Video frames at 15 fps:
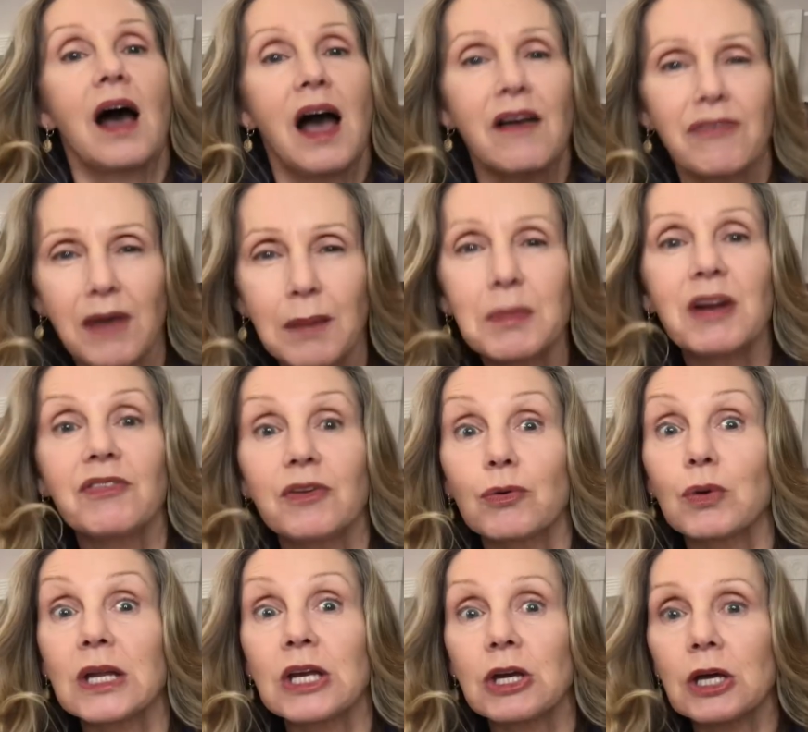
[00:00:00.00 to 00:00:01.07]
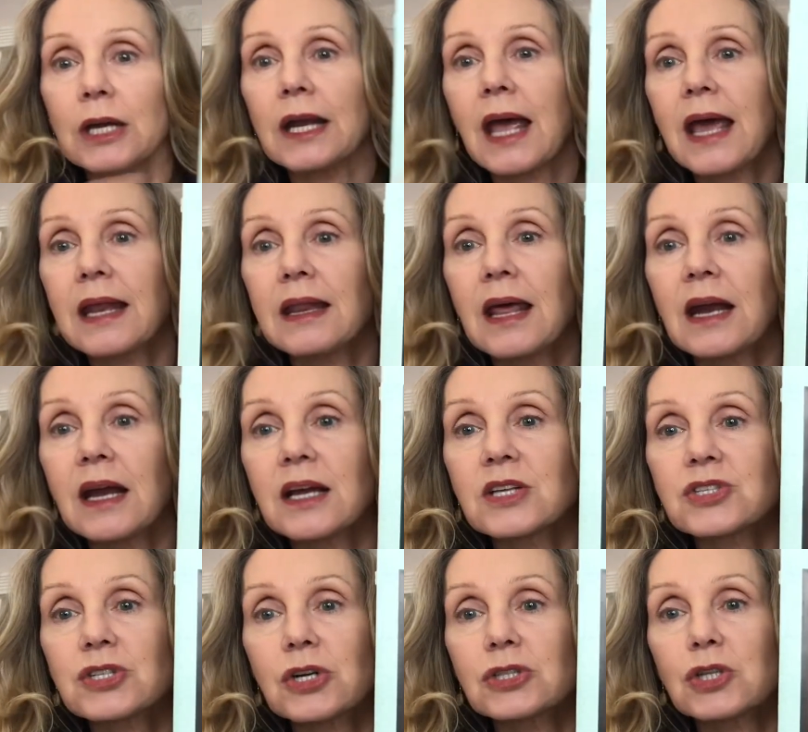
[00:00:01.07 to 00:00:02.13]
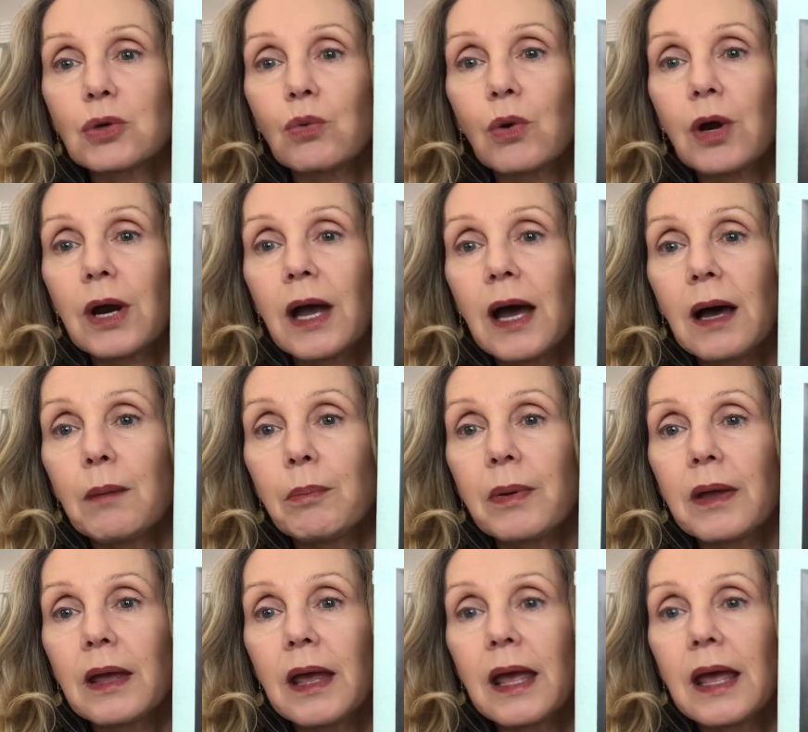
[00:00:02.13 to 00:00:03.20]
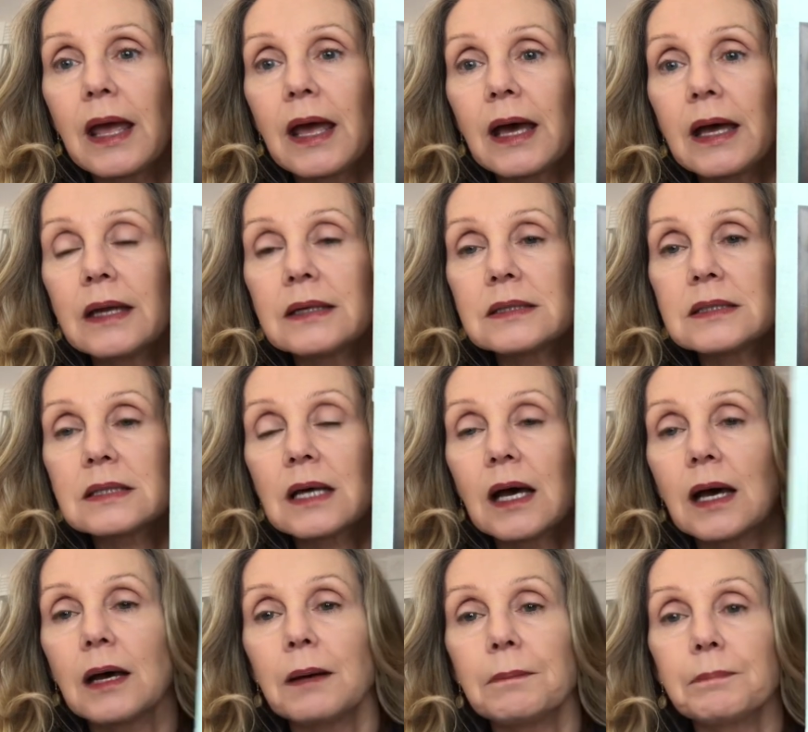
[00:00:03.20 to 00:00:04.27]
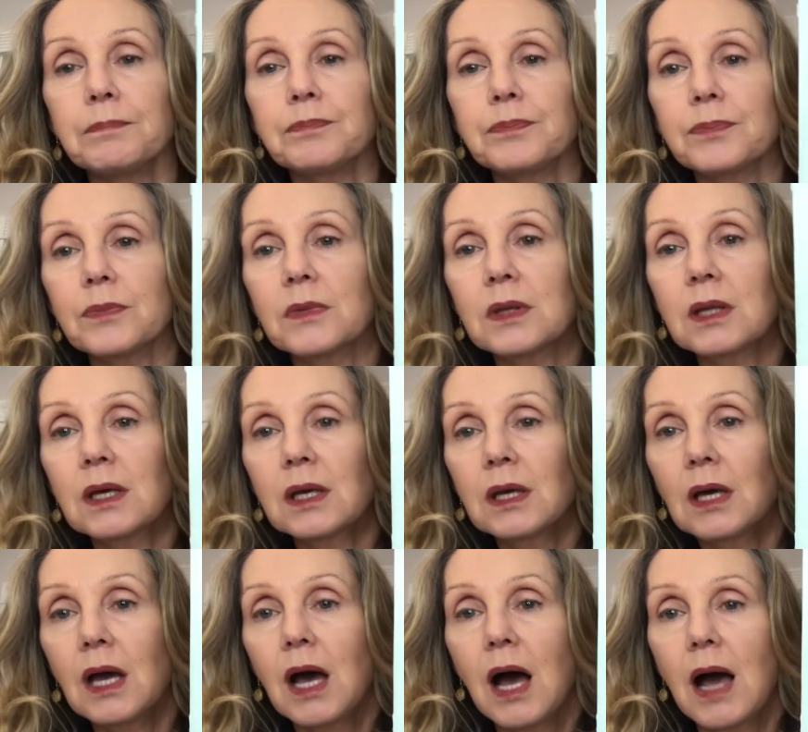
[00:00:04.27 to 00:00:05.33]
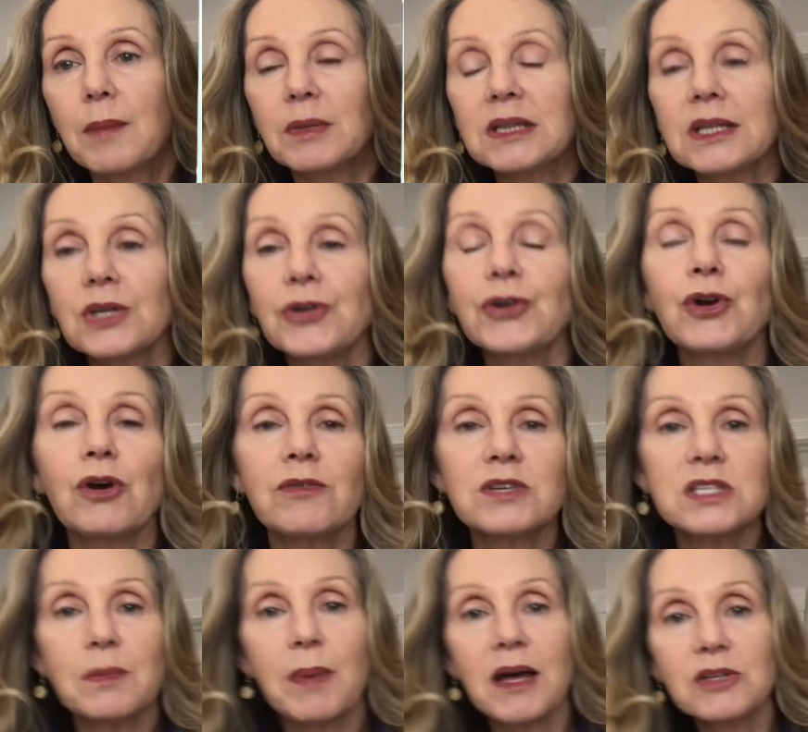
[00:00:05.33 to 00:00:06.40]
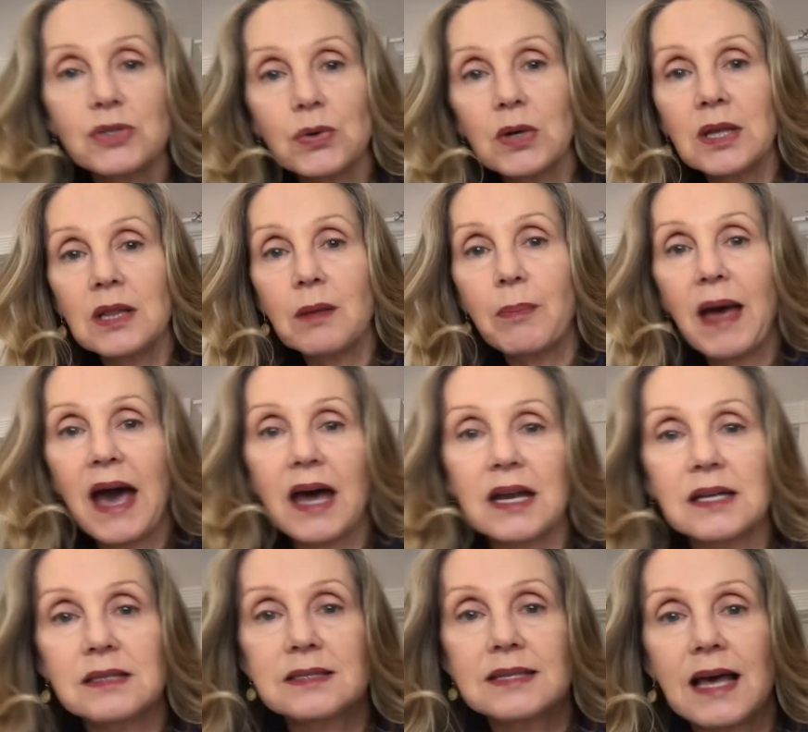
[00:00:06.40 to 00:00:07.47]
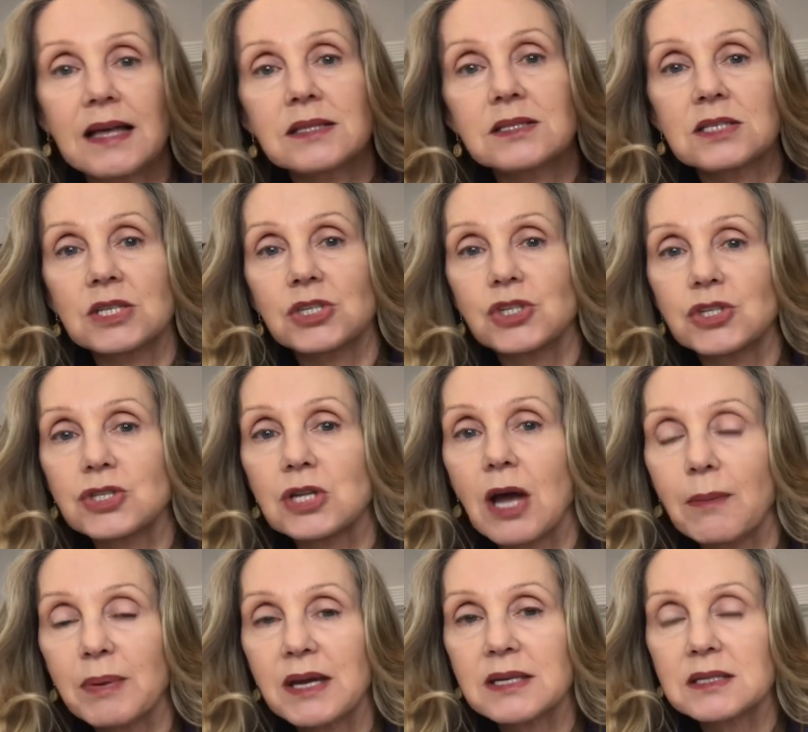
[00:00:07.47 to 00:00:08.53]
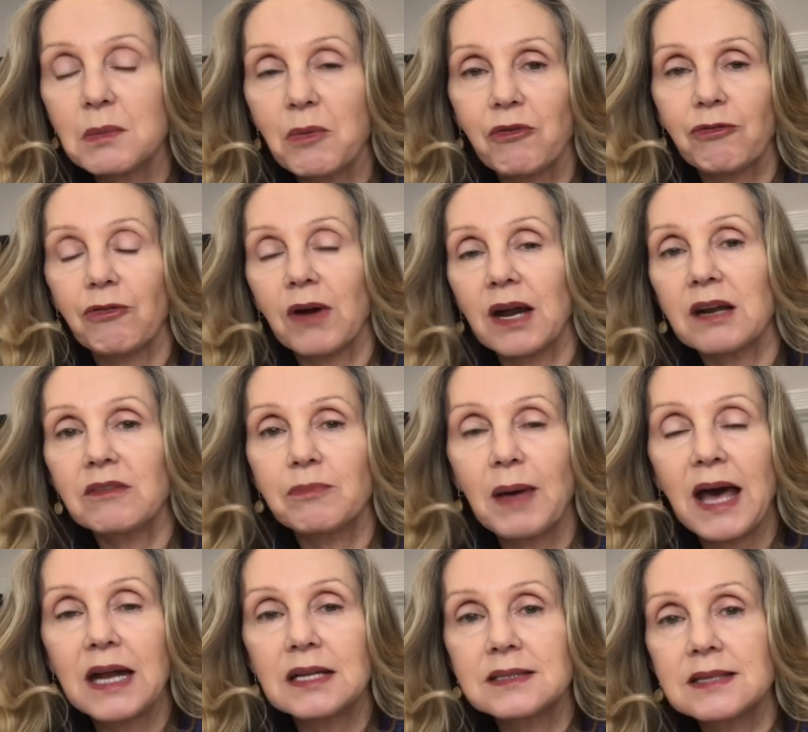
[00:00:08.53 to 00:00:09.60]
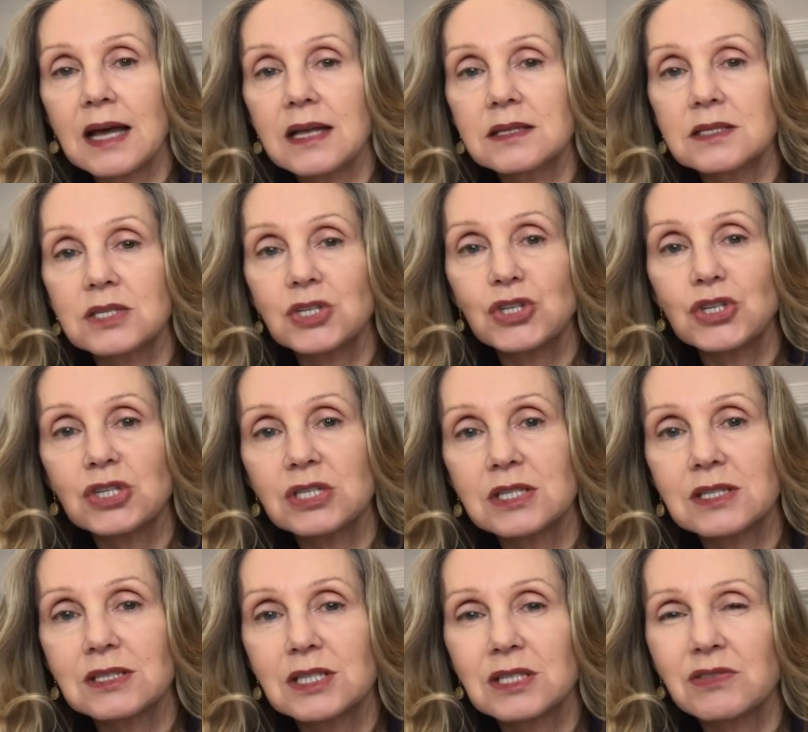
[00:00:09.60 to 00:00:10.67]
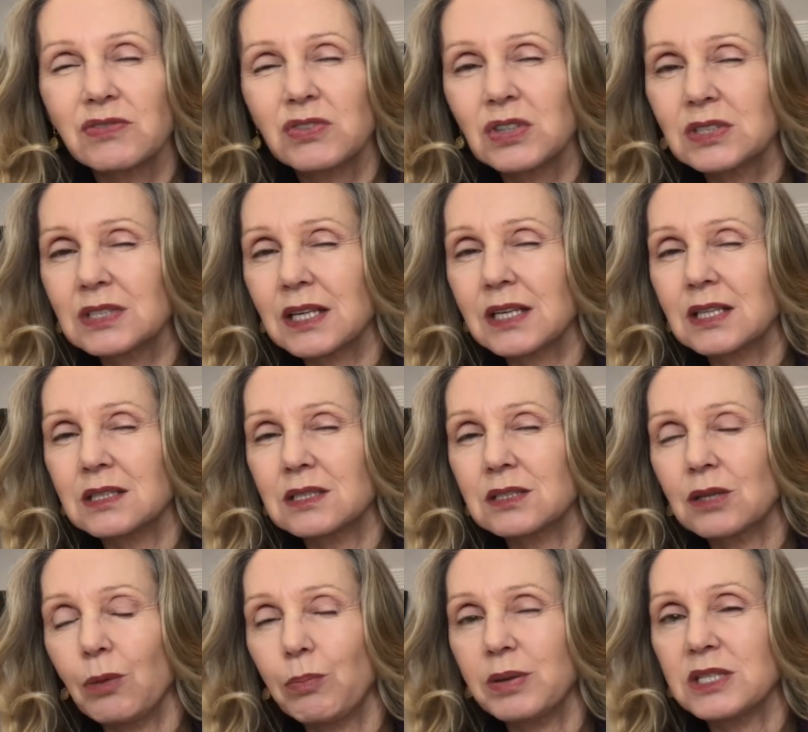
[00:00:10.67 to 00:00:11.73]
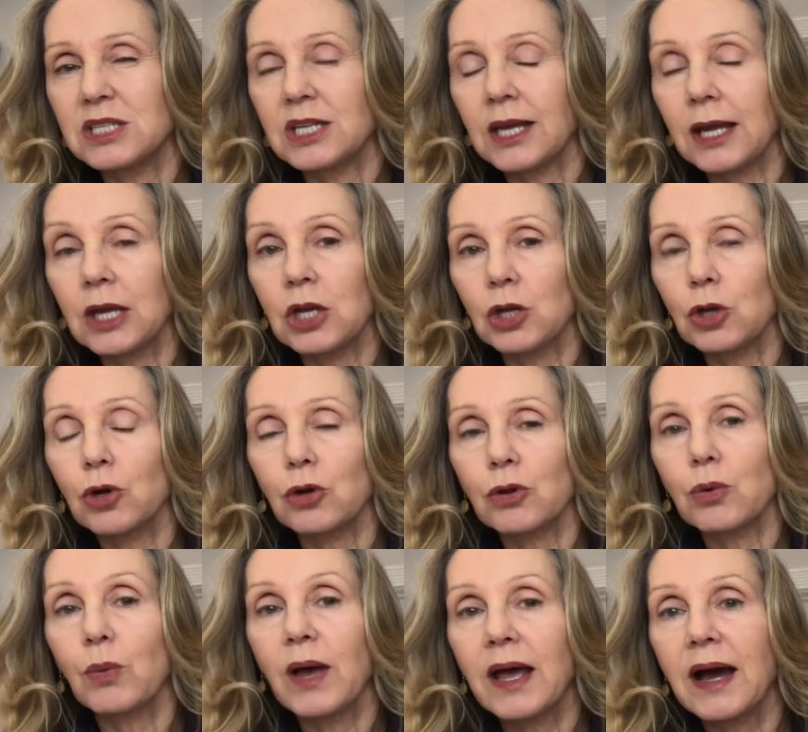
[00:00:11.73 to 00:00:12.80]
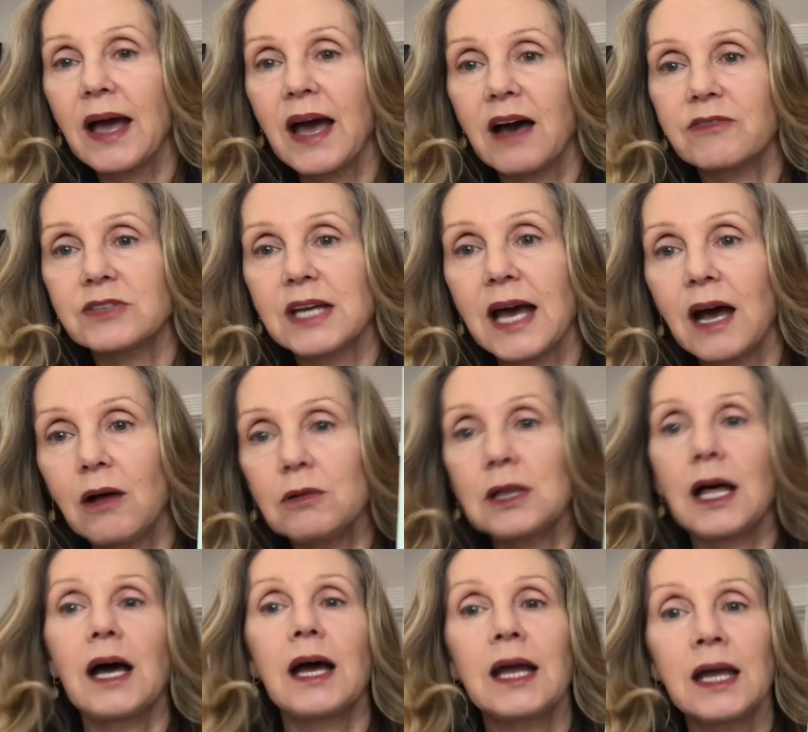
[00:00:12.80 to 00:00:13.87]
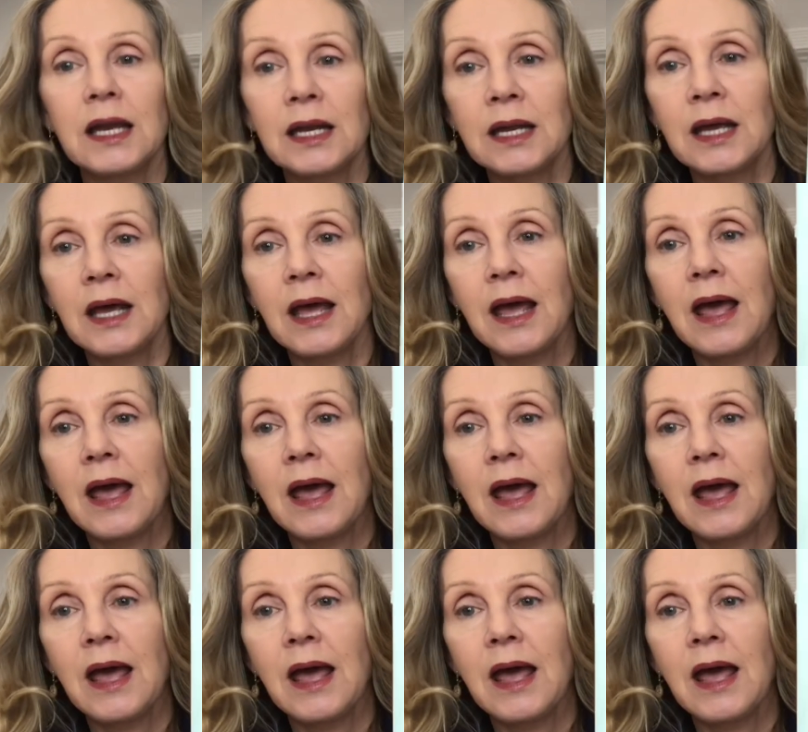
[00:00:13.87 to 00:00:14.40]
I, am going to feel really good, and then I can start to work up and. Um, I'm a little nervous about doing the padded satin stitches, not because I'm afraid of padded satin stitches, it just feels like it's so particular the way I have to outline